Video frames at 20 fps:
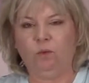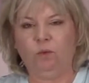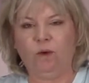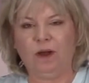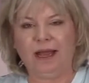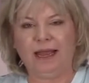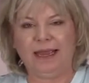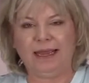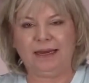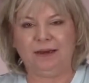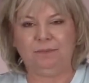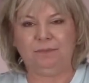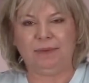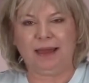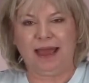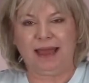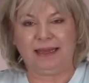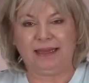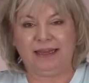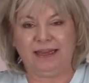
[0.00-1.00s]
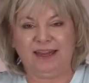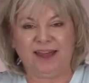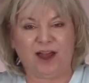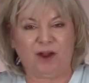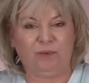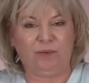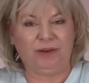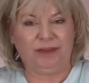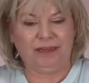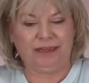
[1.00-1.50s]
white backing. I
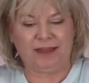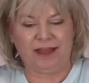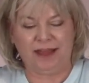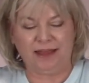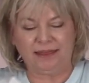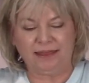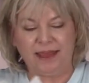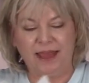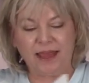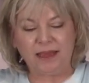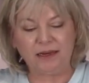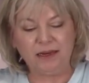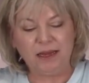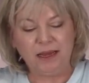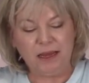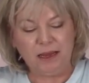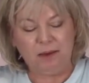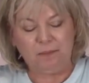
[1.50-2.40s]
really like that.